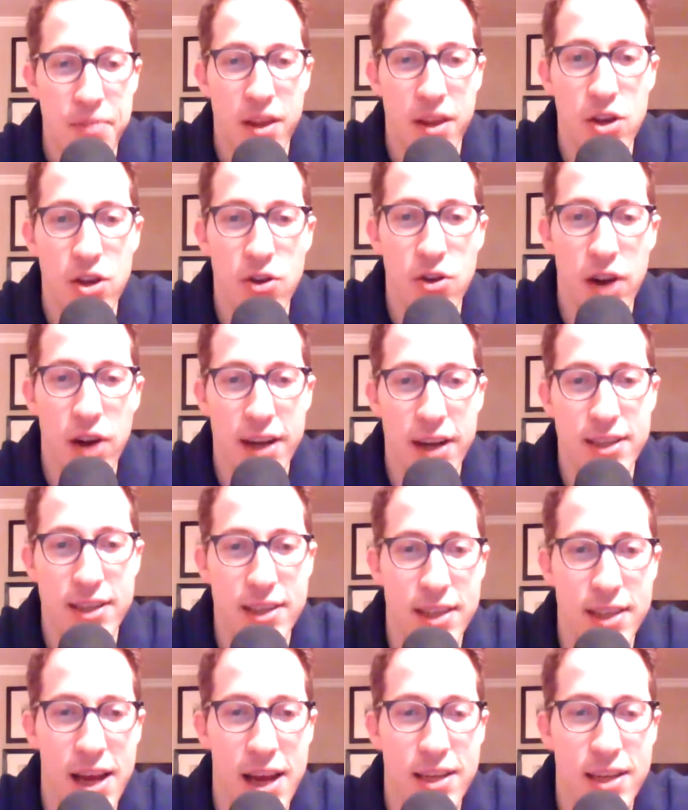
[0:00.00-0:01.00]
In the United
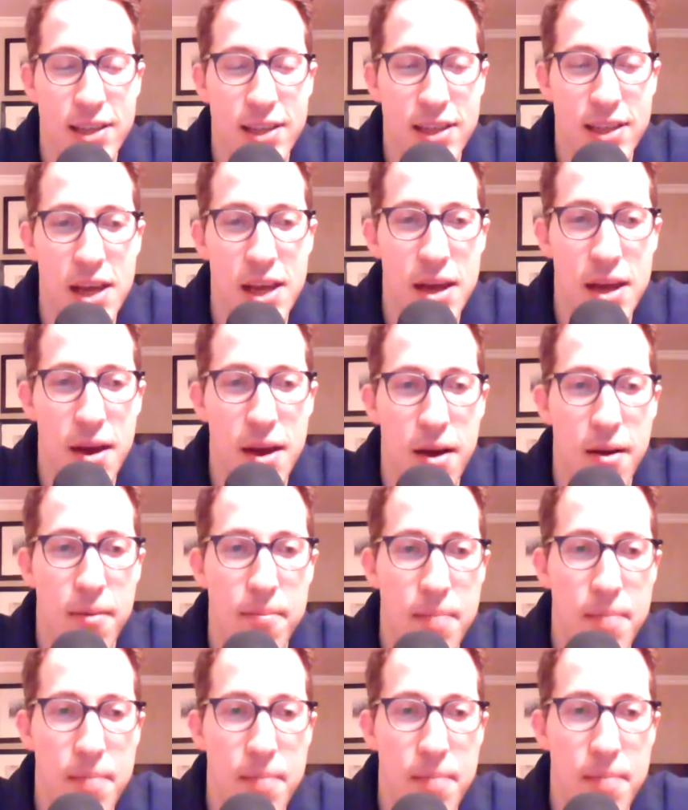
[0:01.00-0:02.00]
States, the
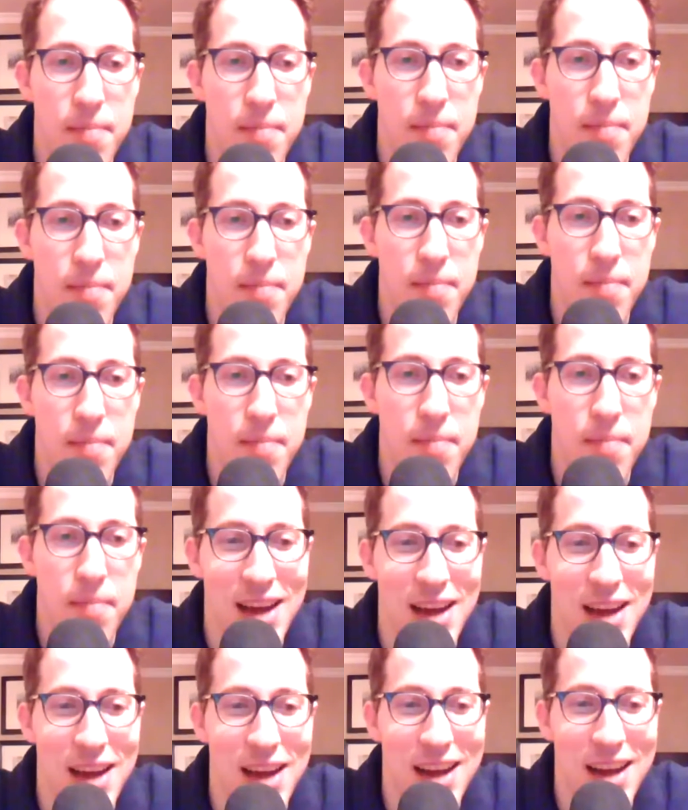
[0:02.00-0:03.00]
main
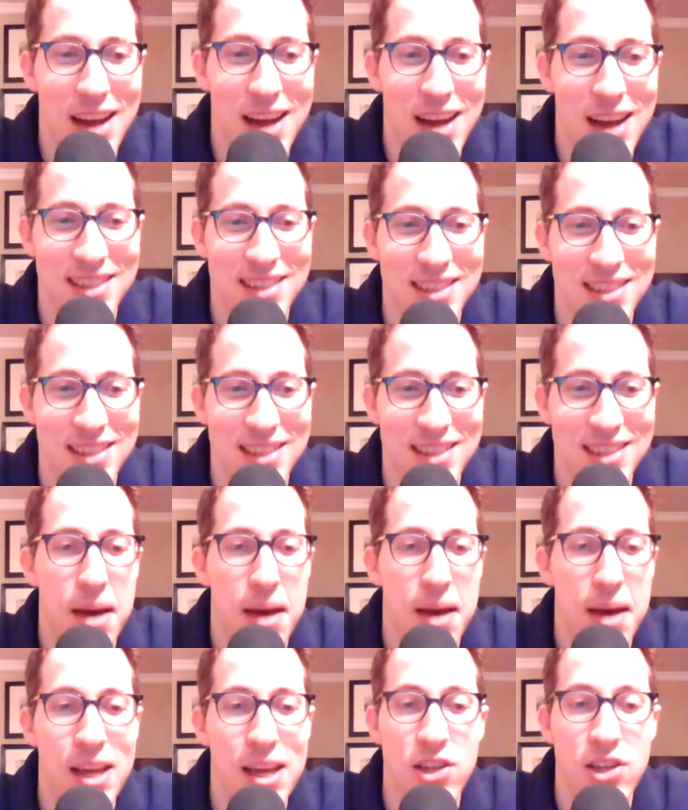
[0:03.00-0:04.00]
card is at
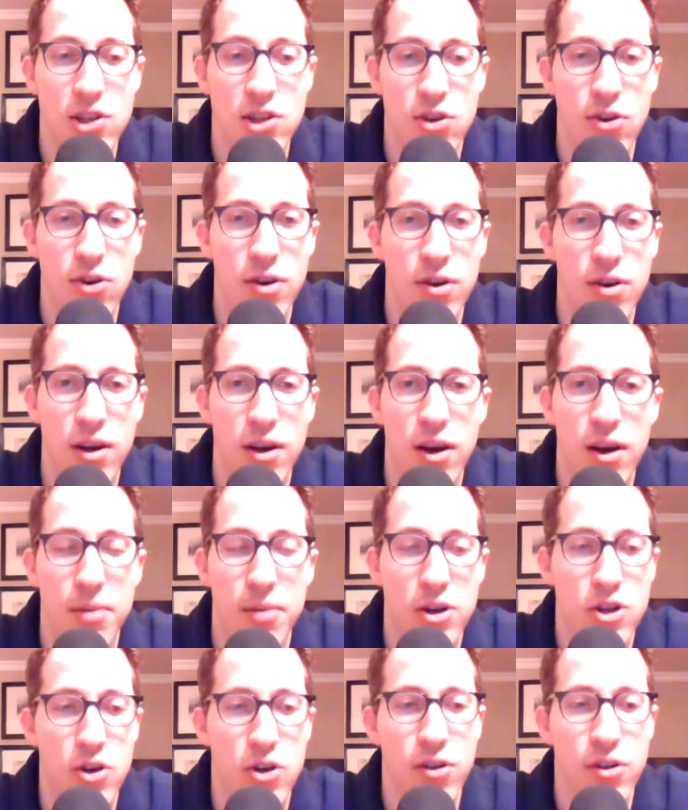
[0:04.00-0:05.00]
7 p.m.
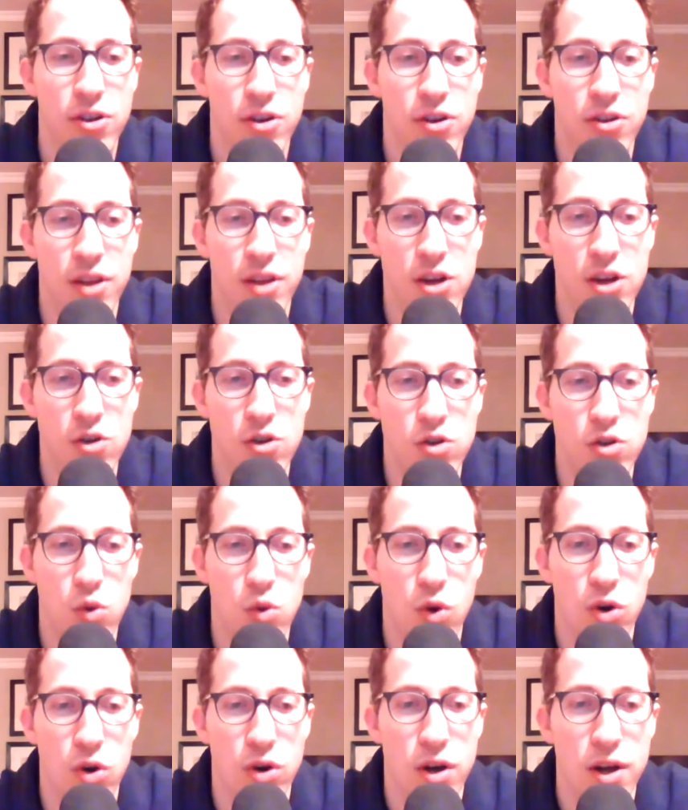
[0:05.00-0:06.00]
Eastern, much earlier
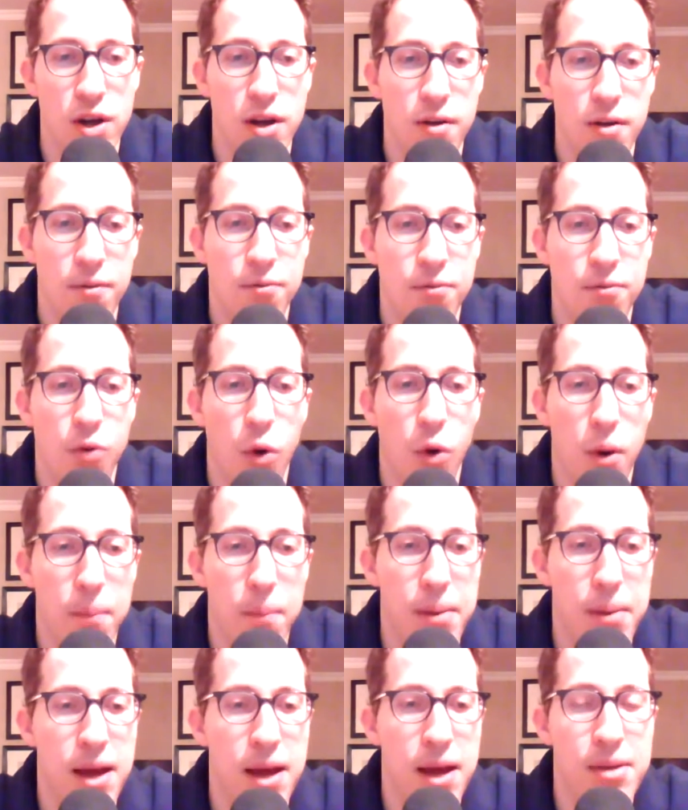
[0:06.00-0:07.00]
than usual.
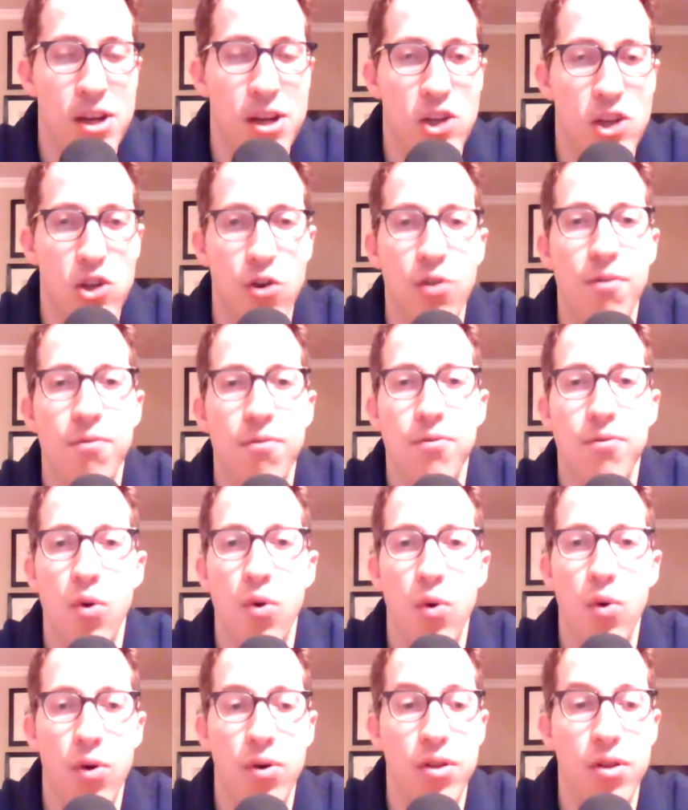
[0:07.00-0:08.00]
4 p.m. Eastern
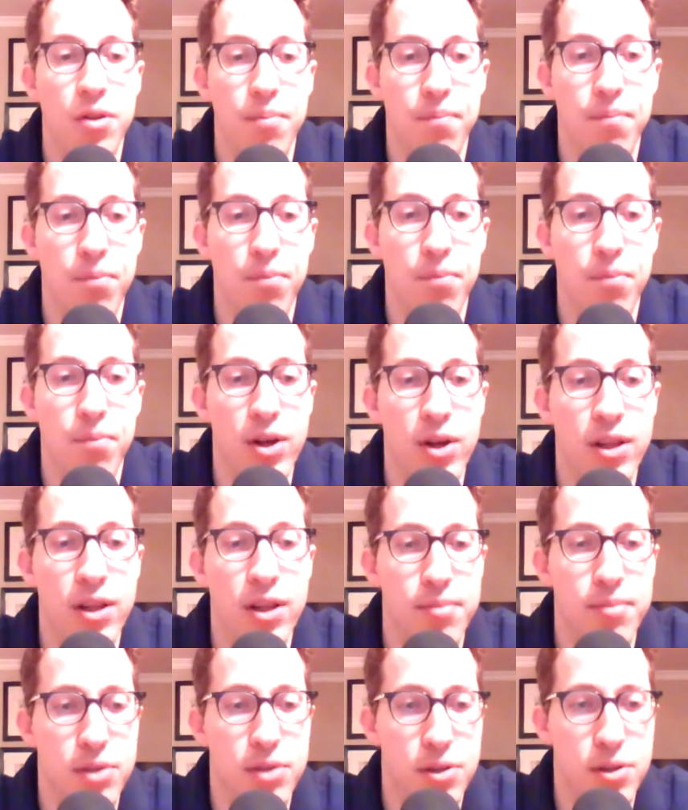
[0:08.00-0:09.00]
for the
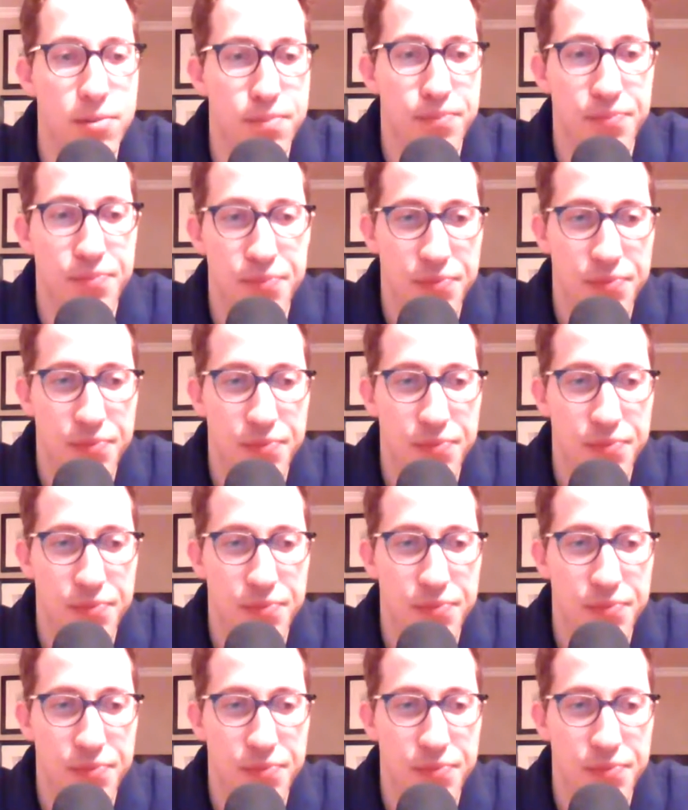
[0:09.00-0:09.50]
prelims.